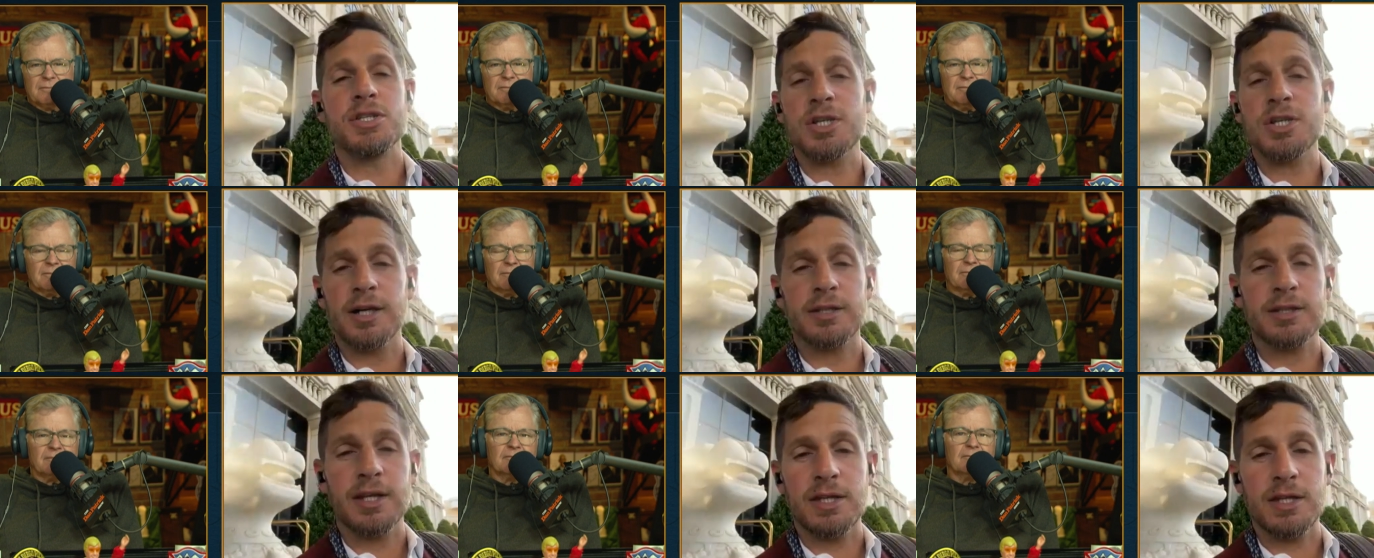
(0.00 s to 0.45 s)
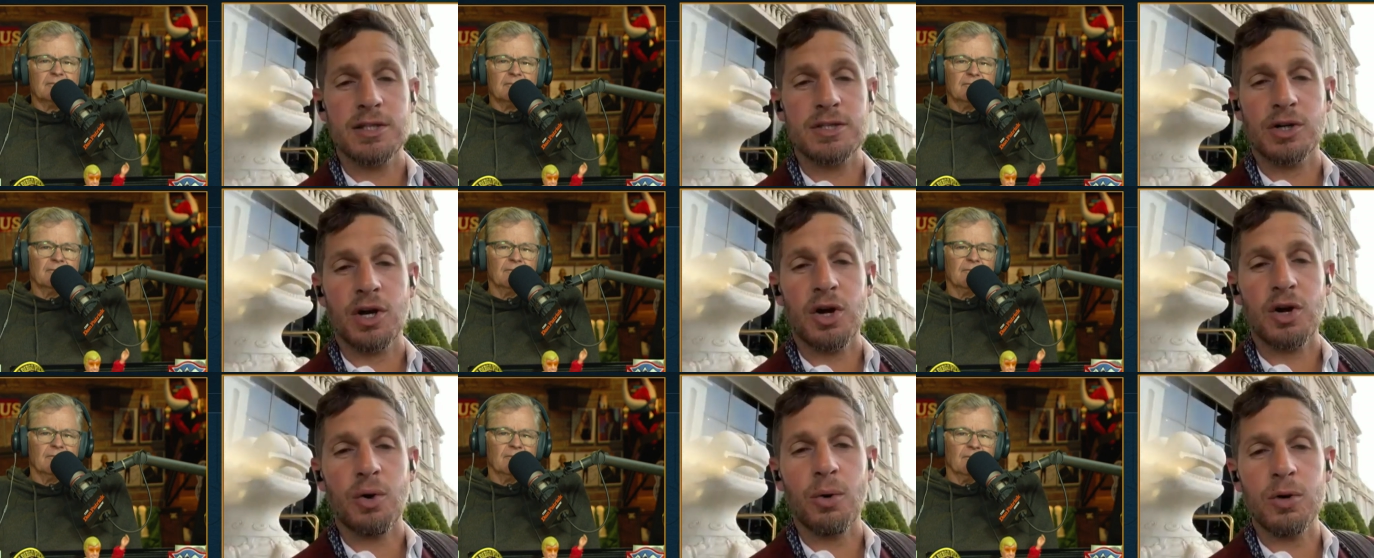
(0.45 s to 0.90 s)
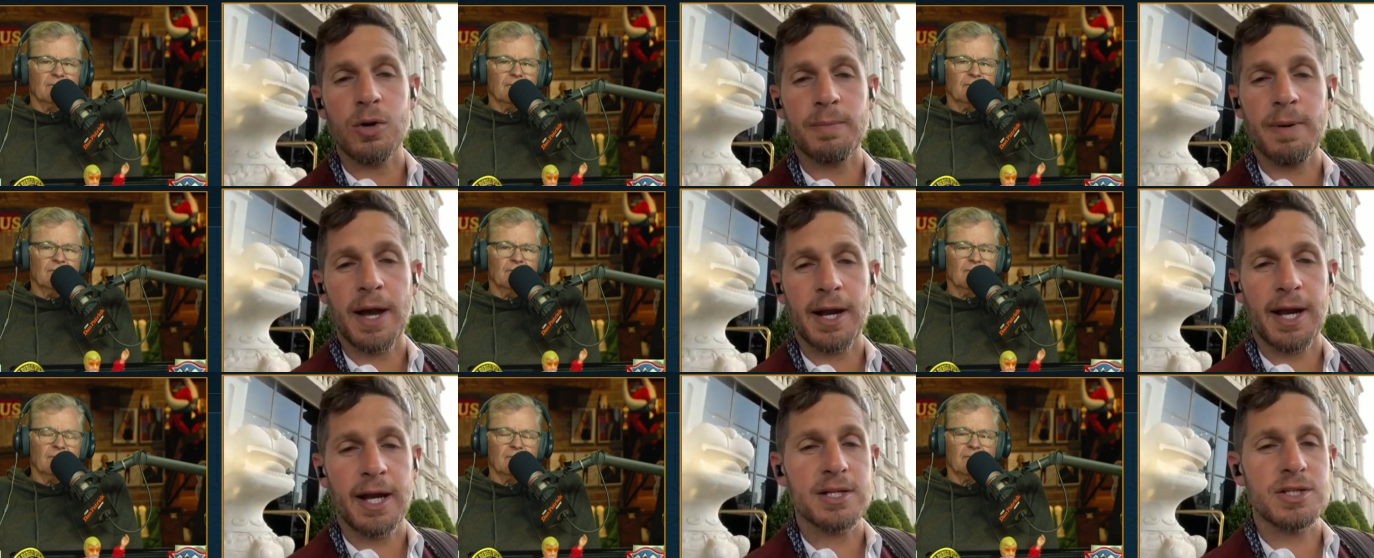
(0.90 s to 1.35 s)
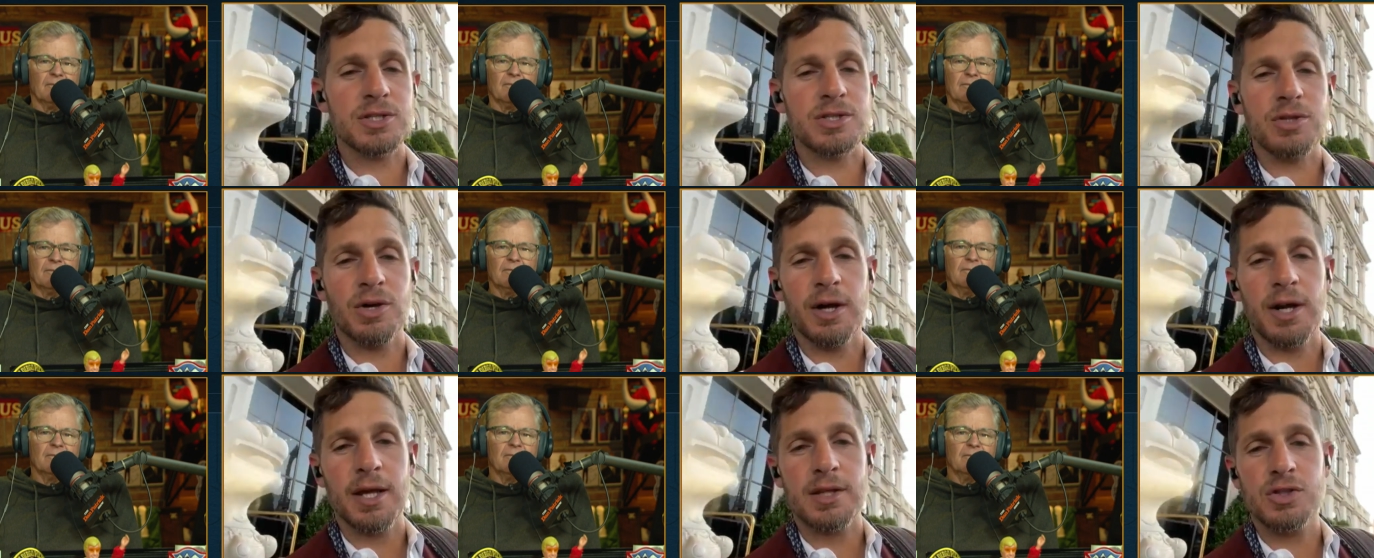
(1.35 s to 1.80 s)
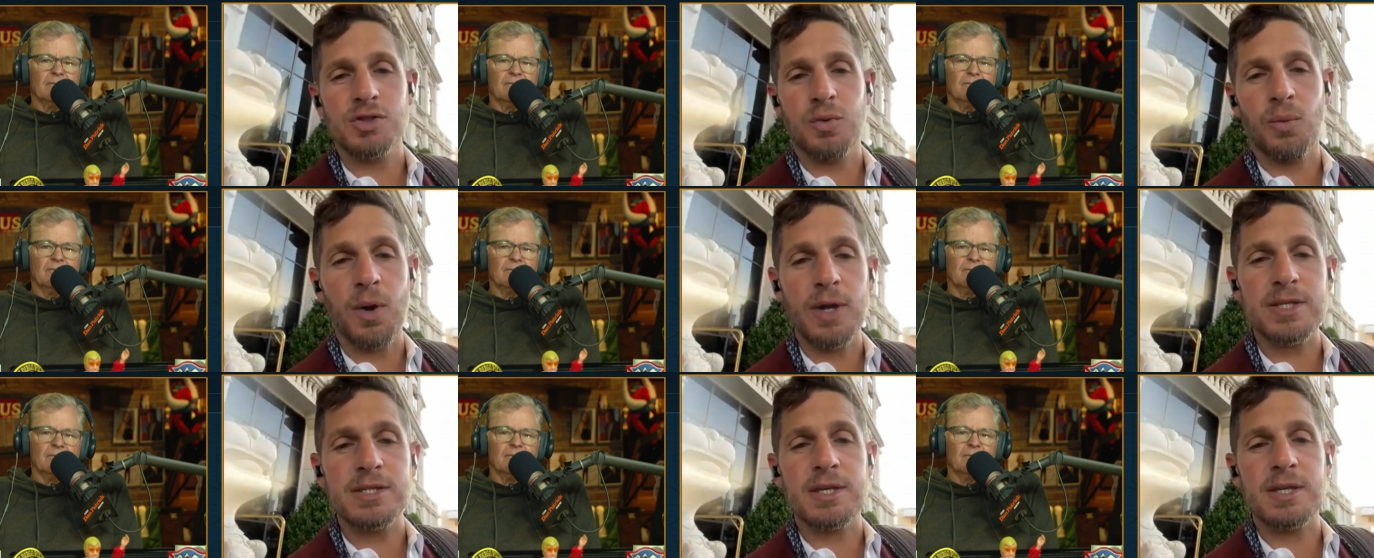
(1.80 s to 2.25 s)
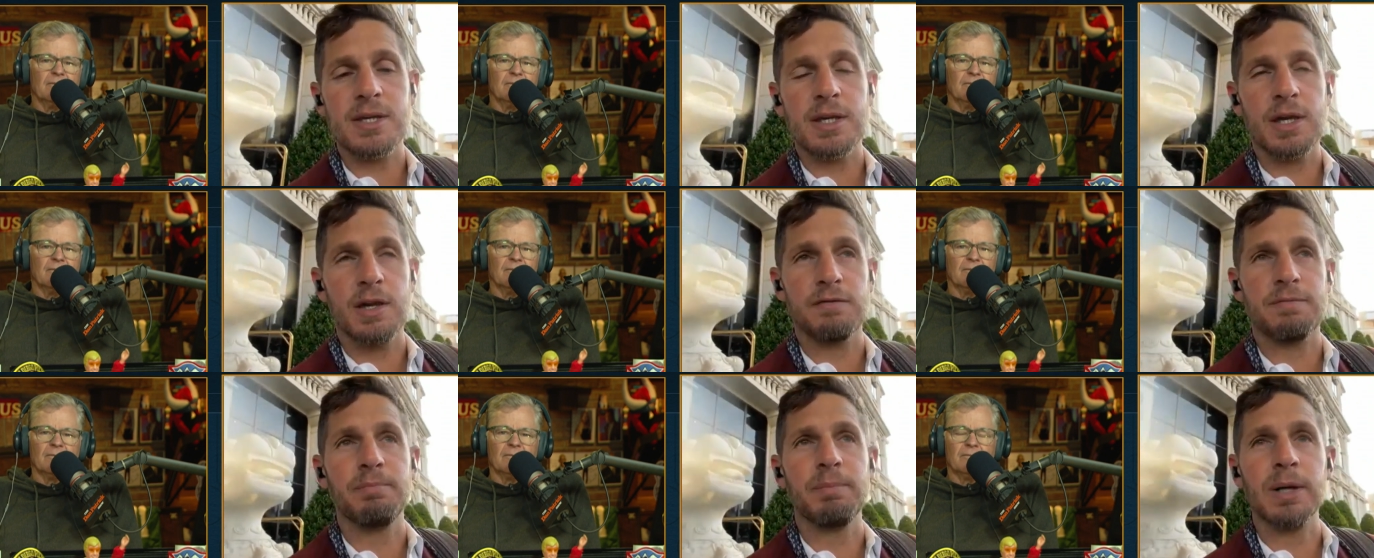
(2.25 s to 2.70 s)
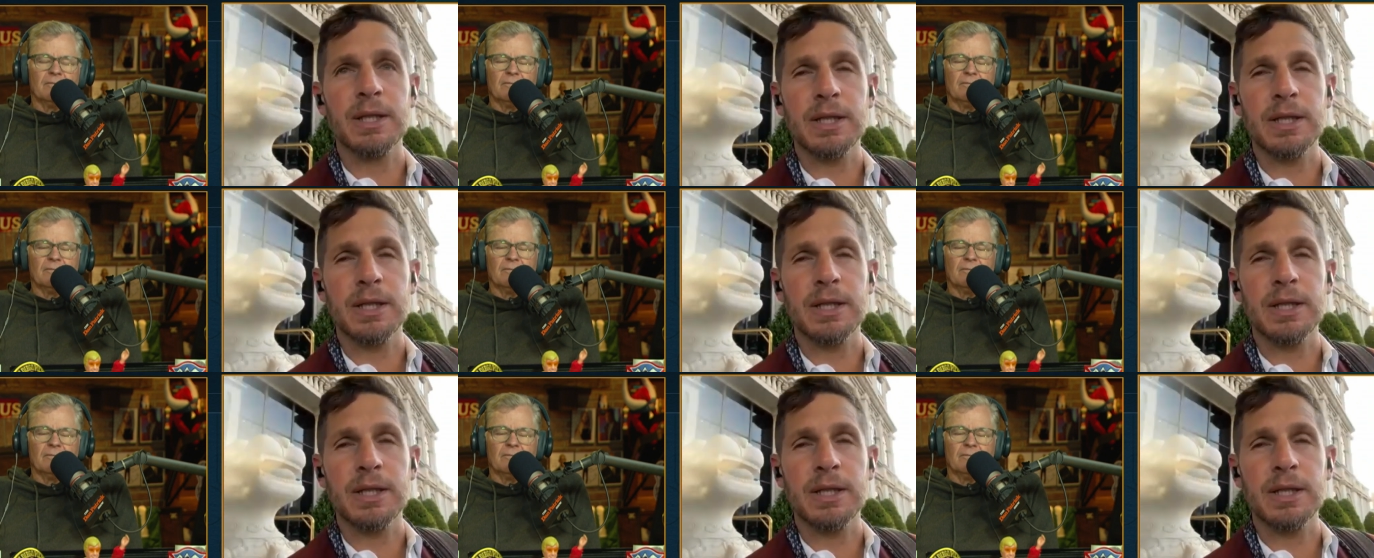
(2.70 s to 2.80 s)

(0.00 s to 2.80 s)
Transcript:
Speaker 1: shocked that they took the quarterback. I just thought at 20, if